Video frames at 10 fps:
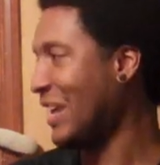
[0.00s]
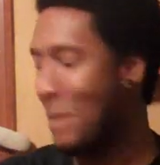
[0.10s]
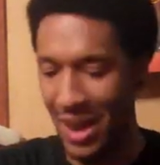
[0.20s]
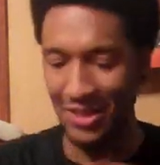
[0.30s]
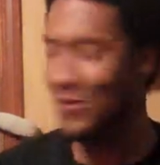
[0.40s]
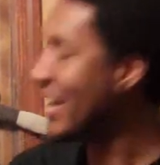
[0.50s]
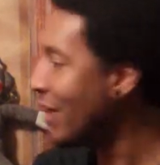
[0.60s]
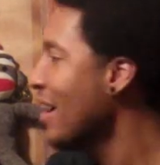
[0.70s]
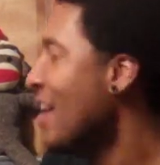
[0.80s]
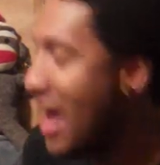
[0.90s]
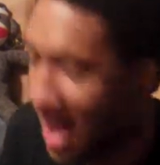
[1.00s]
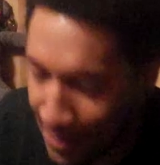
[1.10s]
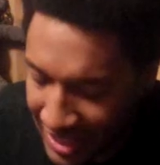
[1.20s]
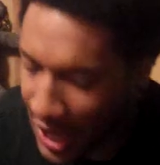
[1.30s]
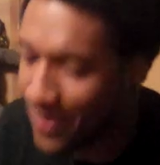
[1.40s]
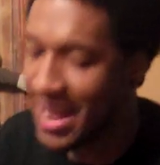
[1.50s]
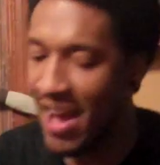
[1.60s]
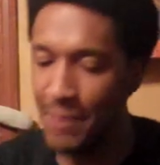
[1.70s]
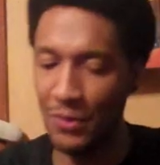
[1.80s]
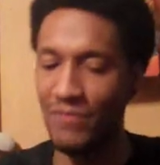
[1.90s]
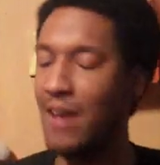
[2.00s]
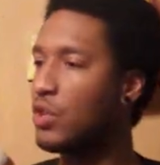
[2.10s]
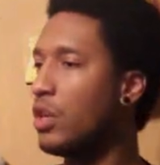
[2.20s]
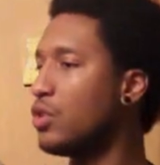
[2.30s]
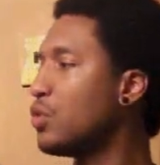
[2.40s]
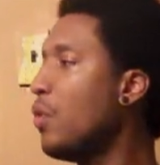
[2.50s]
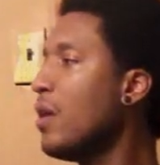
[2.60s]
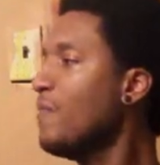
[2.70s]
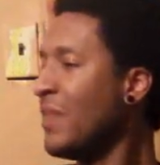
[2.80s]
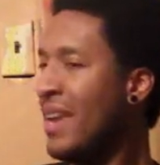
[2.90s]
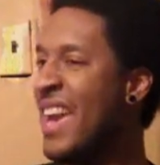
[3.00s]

I'm the reeker. Uh, but it's going down 8.5 across the score.